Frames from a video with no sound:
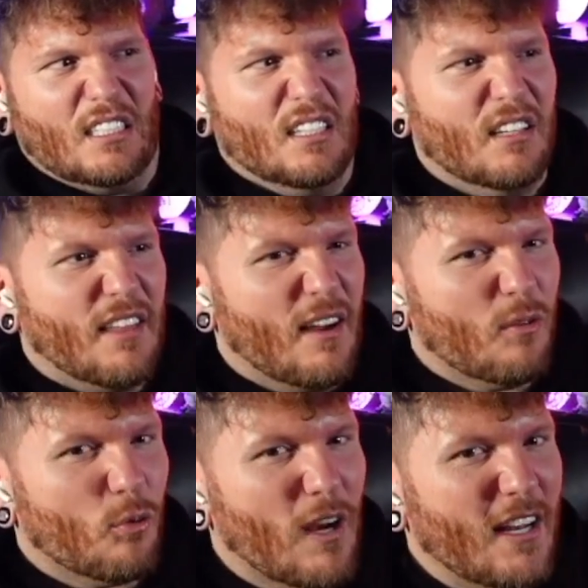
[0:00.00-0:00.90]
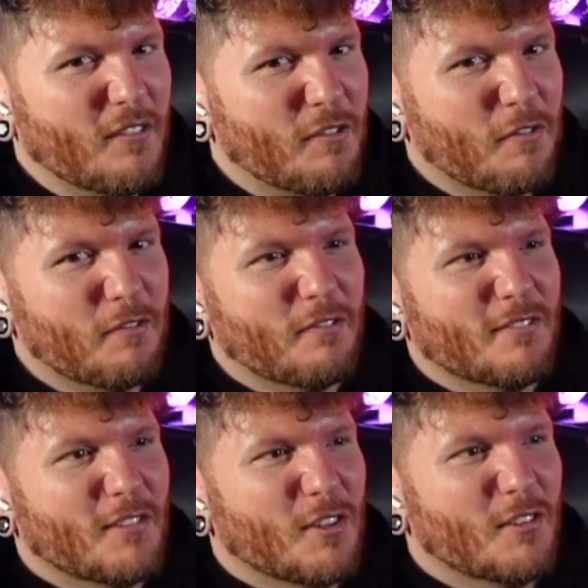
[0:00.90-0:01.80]
Oh, that red f
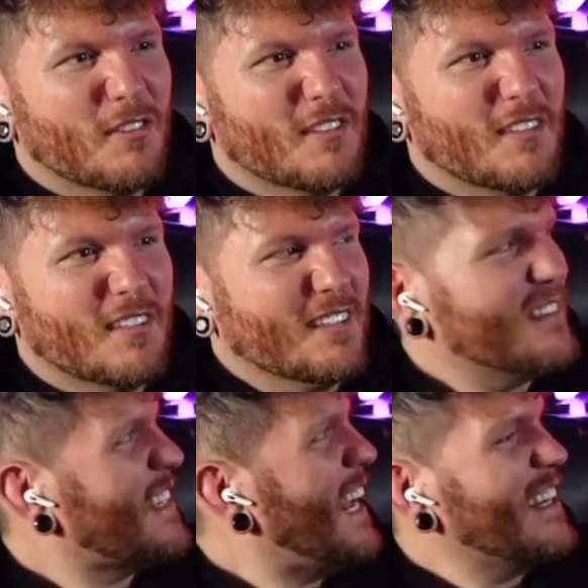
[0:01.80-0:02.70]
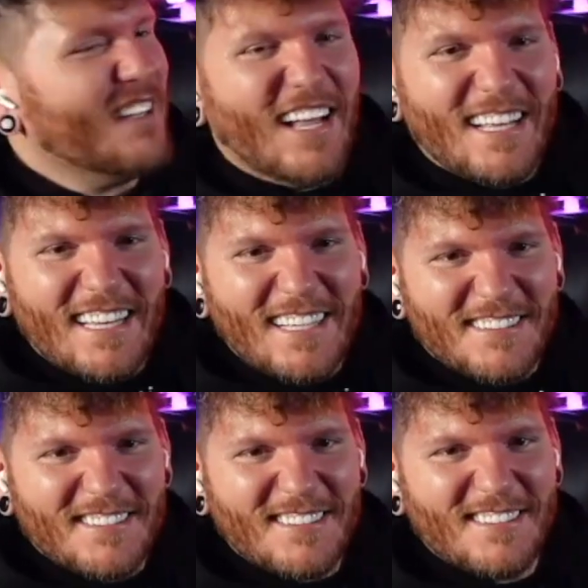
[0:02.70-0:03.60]
It's kind of like
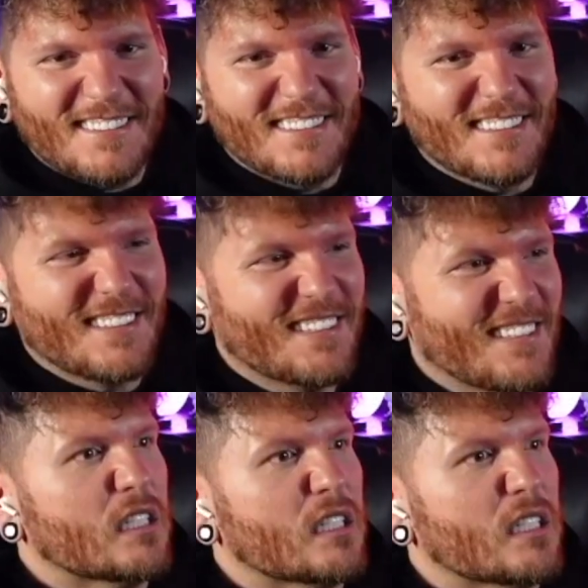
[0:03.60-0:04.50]
this. Ooh.